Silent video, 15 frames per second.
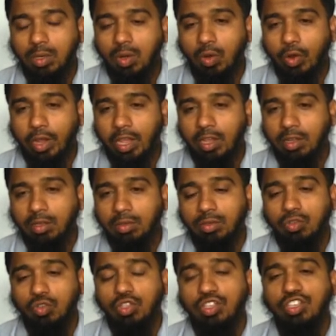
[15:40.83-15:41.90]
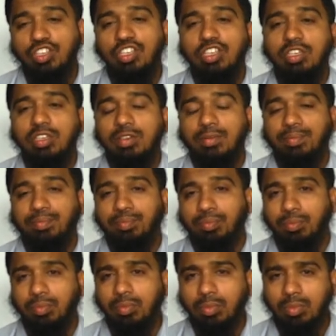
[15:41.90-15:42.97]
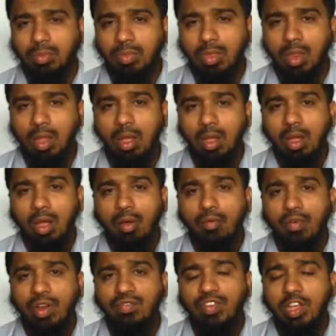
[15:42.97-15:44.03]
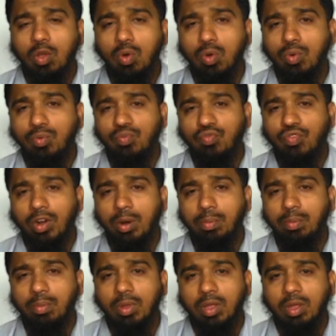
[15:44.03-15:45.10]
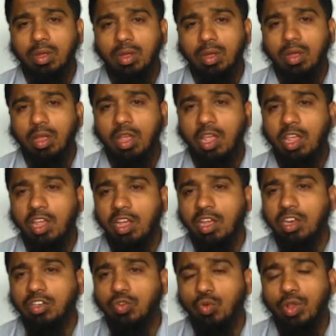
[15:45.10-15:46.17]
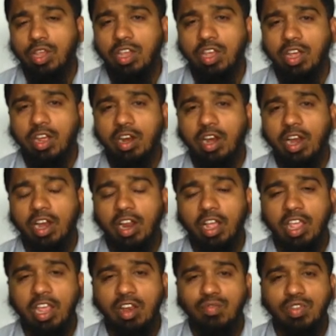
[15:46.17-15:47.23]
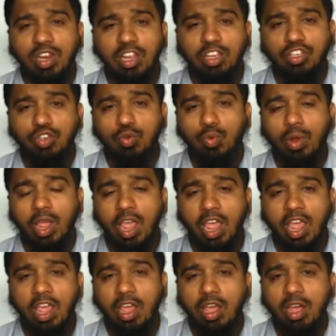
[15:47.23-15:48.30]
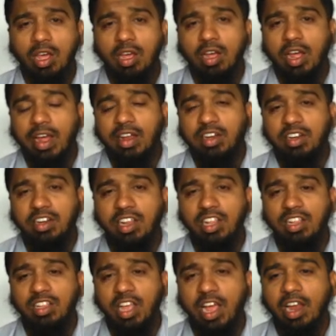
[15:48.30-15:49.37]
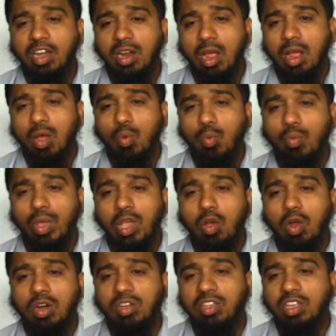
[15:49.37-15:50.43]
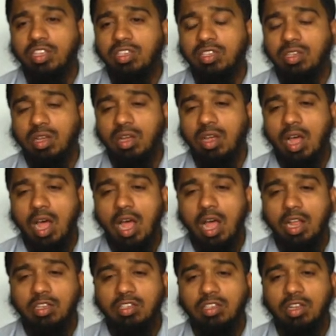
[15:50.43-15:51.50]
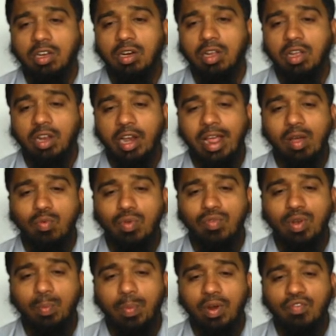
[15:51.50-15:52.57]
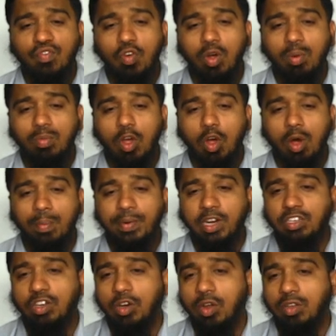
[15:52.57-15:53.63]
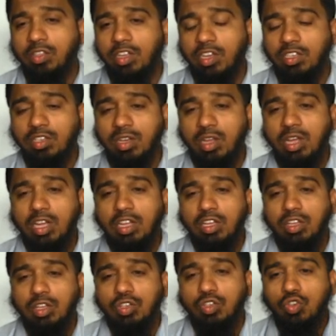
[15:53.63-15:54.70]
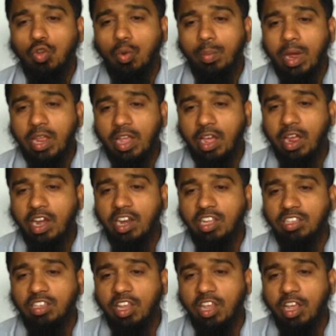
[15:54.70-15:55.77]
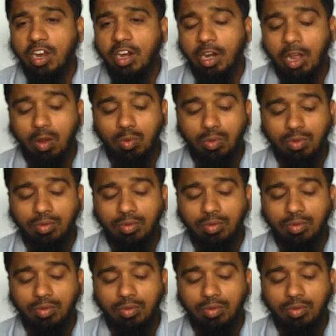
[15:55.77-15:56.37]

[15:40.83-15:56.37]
Okay. So, this is when we go from here to here and again we reach to A, till that we got this answer. Now, we will perform the operation on this. So, my head is here now.